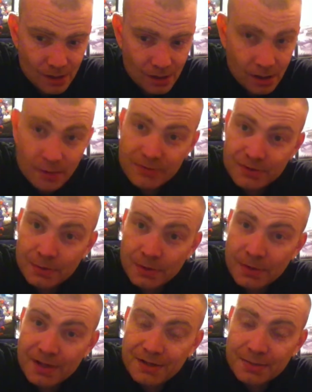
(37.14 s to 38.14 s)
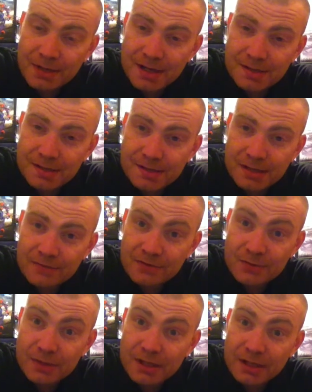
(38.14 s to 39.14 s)
I was on my way to the parcel
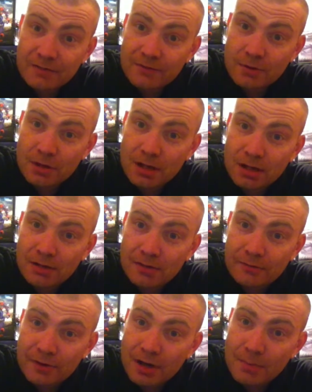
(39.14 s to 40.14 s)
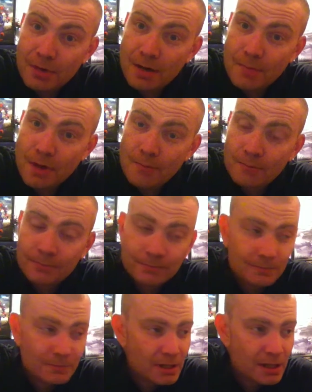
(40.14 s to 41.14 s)
service when I got a phone call from my mom.
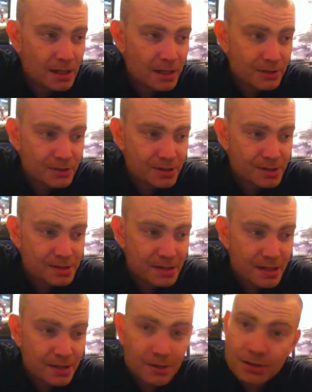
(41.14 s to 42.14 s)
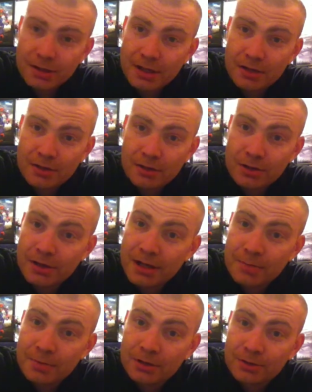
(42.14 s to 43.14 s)
And she said, our
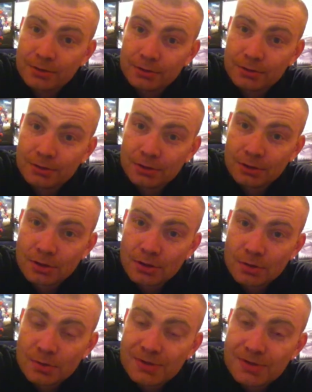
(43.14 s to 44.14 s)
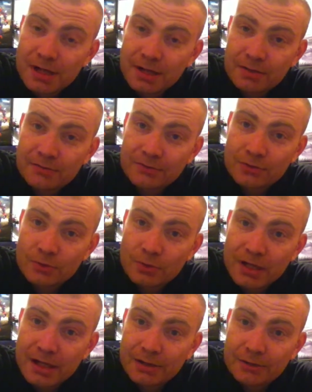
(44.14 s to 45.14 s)
neighbour was kind enough
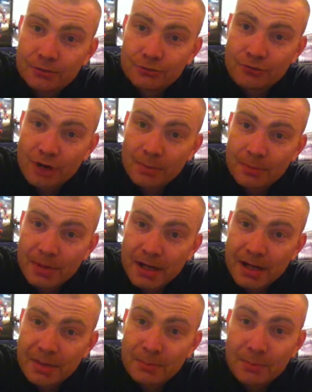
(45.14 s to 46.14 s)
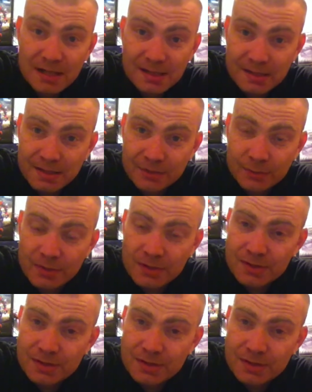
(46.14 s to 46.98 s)
to drop a parcel into me.